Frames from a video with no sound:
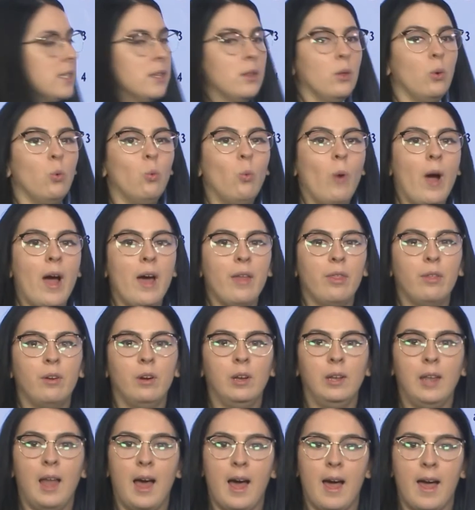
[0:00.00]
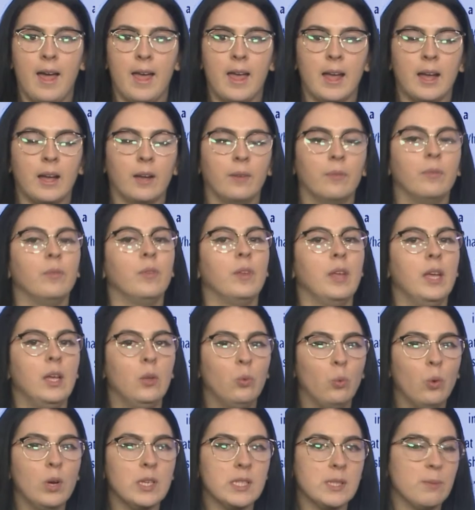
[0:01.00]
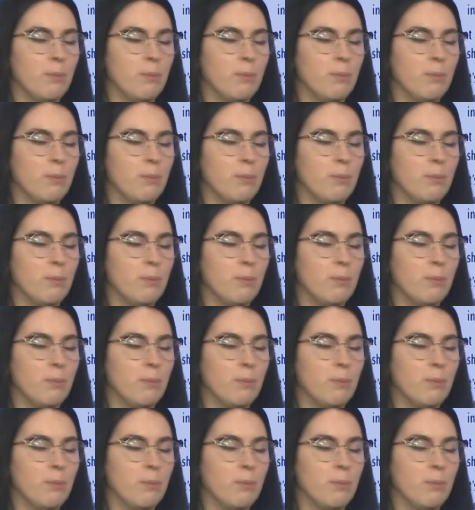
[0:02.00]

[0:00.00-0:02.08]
the weather like? It was